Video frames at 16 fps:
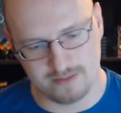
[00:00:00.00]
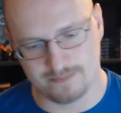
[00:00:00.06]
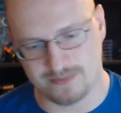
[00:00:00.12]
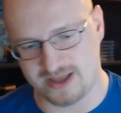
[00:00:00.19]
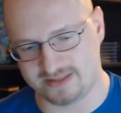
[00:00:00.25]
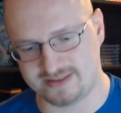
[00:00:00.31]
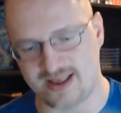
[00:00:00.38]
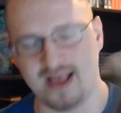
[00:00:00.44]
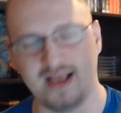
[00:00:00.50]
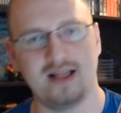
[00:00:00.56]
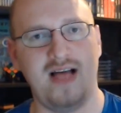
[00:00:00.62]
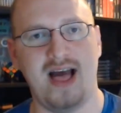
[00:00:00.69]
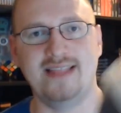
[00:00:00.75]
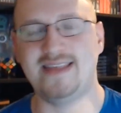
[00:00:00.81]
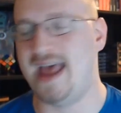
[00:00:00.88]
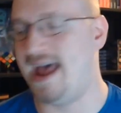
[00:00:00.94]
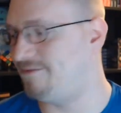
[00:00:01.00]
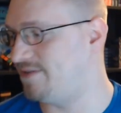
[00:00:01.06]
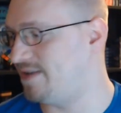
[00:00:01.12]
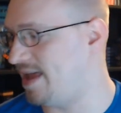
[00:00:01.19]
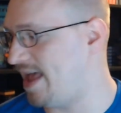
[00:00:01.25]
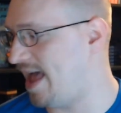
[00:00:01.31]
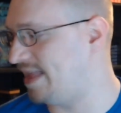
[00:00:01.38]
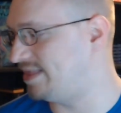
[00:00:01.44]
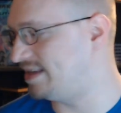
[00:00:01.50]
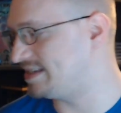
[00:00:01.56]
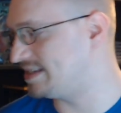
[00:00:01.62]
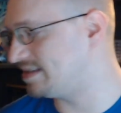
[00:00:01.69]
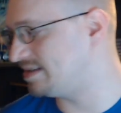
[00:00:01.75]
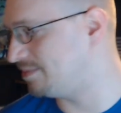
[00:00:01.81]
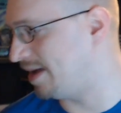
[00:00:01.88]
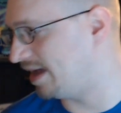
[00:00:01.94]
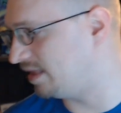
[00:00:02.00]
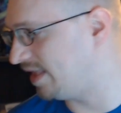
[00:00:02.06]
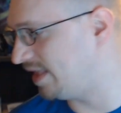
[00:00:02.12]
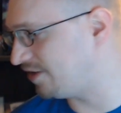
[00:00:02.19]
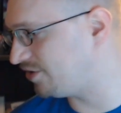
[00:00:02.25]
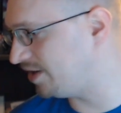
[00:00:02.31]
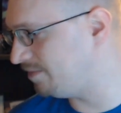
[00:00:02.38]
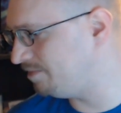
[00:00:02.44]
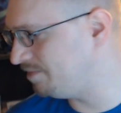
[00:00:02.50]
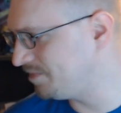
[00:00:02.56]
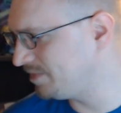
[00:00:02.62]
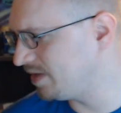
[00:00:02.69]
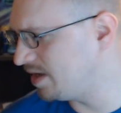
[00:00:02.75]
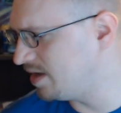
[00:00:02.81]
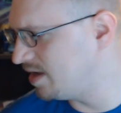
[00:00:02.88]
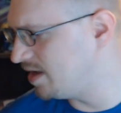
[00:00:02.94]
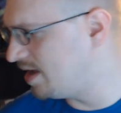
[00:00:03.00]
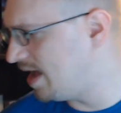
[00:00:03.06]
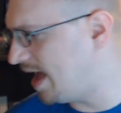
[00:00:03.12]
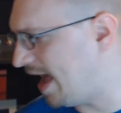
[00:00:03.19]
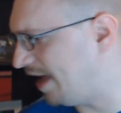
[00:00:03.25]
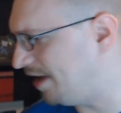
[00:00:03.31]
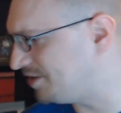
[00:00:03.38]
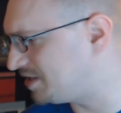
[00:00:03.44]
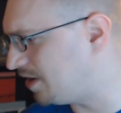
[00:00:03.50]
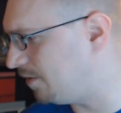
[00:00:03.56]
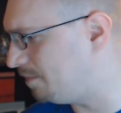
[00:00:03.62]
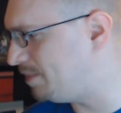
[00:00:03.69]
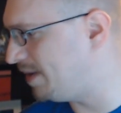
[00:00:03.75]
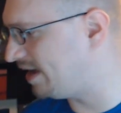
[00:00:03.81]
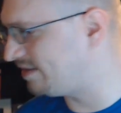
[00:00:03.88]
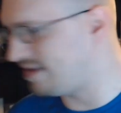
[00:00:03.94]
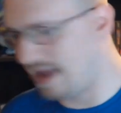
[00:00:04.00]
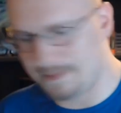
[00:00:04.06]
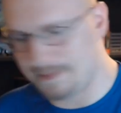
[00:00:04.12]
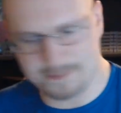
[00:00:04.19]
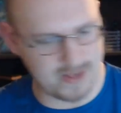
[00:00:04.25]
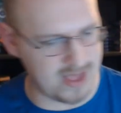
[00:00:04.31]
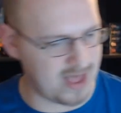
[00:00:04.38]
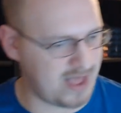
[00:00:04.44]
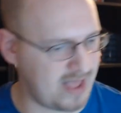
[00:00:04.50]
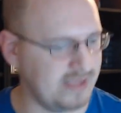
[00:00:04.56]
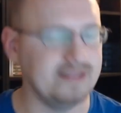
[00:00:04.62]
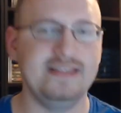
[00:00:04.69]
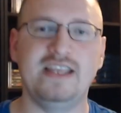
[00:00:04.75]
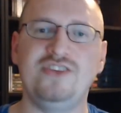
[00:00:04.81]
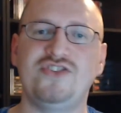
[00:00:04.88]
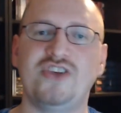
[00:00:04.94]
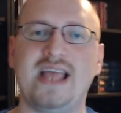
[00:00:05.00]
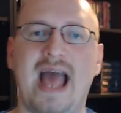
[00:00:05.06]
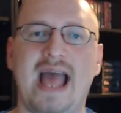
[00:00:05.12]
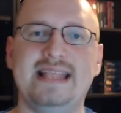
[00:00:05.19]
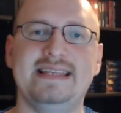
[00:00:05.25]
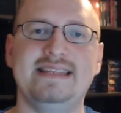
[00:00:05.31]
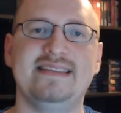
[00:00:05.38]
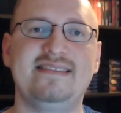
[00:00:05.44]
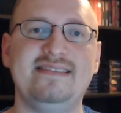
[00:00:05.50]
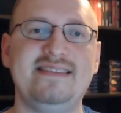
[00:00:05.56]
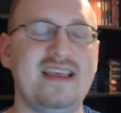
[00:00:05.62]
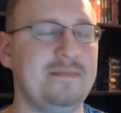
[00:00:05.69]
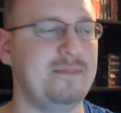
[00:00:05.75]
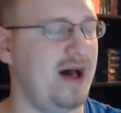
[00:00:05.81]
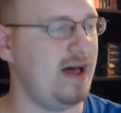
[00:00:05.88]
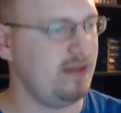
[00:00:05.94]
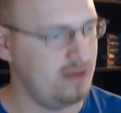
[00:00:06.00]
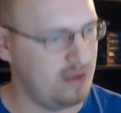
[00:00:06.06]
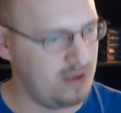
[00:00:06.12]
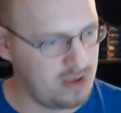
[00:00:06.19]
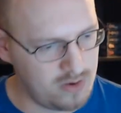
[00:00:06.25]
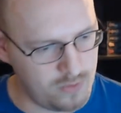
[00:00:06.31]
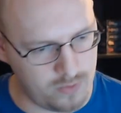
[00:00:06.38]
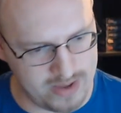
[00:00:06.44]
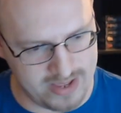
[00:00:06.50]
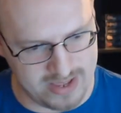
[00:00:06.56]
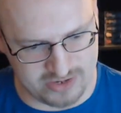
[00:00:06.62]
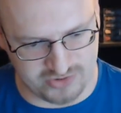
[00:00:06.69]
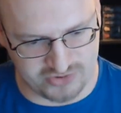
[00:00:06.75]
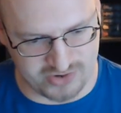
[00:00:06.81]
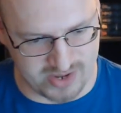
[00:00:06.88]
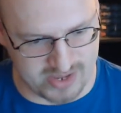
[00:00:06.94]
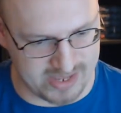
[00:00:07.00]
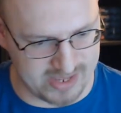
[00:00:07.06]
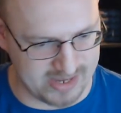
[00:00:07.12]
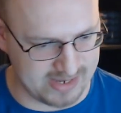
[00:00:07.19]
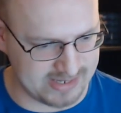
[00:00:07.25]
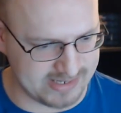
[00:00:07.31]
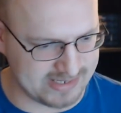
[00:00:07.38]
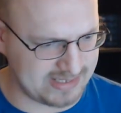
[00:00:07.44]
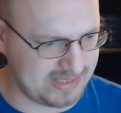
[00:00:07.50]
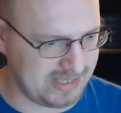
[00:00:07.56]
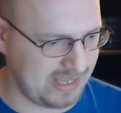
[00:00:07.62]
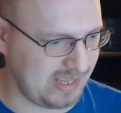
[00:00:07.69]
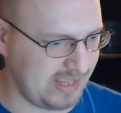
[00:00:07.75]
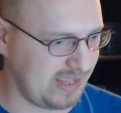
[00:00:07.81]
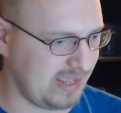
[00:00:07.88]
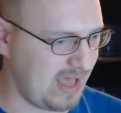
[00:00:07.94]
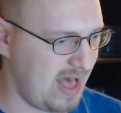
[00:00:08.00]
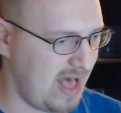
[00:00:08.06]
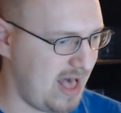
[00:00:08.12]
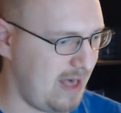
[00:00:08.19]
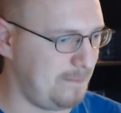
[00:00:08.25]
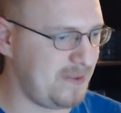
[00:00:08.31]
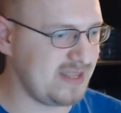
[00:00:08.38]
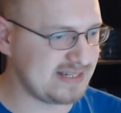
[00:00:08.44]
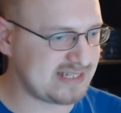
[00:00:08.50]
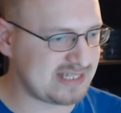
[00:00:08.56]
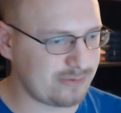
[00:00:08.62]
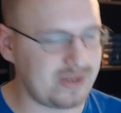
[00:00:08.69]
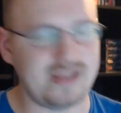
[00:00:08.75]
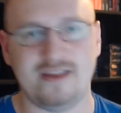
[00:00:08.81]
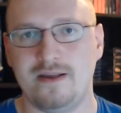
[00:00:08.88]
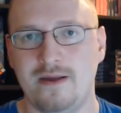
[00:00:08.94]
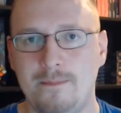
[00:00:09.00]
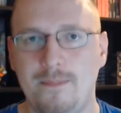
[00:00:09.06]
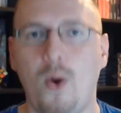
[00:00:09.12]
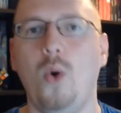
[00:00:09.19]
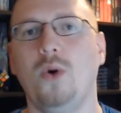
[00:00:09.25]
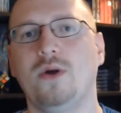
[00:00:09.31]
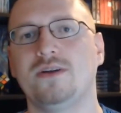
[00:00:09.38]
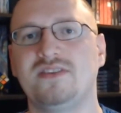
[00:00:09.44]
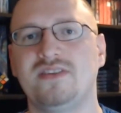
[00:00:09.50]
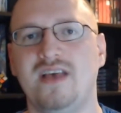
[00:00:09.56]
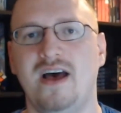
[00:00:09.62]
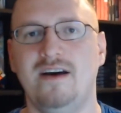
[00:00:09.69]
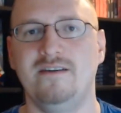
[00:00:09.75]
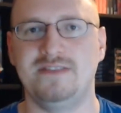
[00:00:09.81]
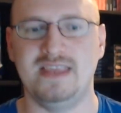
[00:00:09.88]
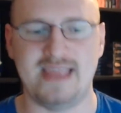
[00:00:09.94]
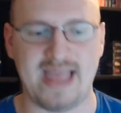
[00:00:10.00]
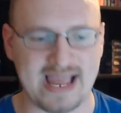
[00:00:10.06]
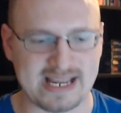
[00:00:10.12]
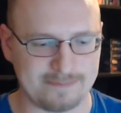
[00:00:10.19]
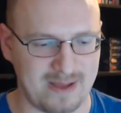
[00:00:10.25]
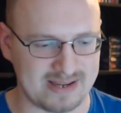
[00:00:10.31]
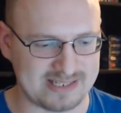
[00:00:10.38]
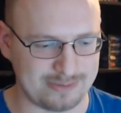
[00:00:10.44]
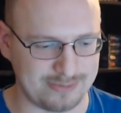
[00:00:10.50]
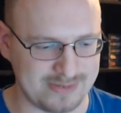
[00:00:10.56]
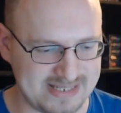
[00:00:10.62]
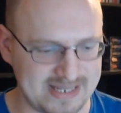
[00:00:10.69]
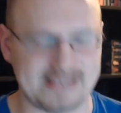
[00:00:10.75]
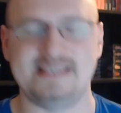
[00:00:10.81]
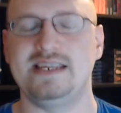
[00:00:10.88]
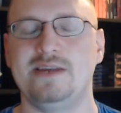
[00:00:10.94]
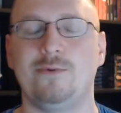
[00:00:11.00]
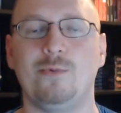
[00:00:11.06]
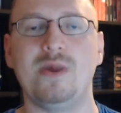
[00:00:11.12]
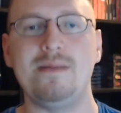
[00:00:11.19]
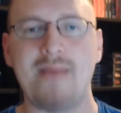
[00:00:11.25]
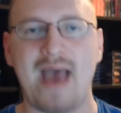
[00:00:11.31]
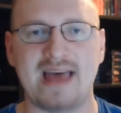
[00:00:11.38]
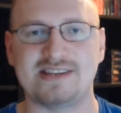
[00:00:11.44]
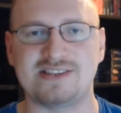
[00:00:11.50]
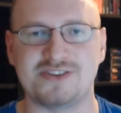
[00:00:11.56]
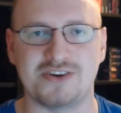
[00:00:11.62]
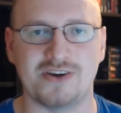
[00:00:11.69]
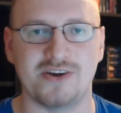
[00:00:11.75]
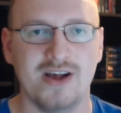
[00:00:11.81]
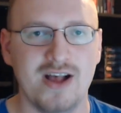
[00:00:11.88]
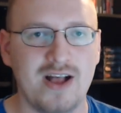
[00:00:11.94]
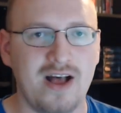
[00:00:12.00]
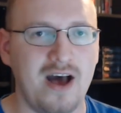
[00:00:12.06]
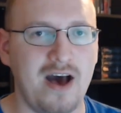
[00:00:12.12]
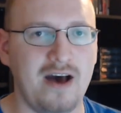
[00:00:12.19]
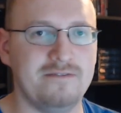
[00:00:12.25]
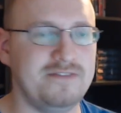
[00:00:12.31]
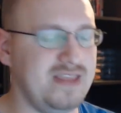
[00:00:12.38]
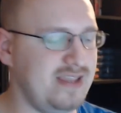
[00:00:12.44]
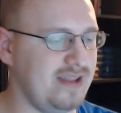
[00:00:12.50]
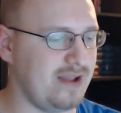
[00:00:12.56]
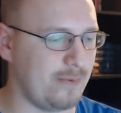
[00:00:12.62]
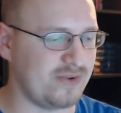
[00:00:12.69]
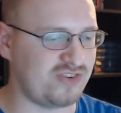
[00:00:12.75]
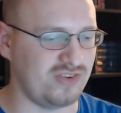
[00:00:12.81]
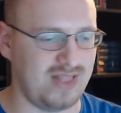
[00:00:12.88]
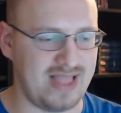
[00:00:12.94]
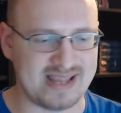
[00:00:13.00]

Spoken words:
But glad to add this to my collection. I also picked up Ninja Gaiden Sigma, which is the PS3 port of the Xbox 360 remaster of the original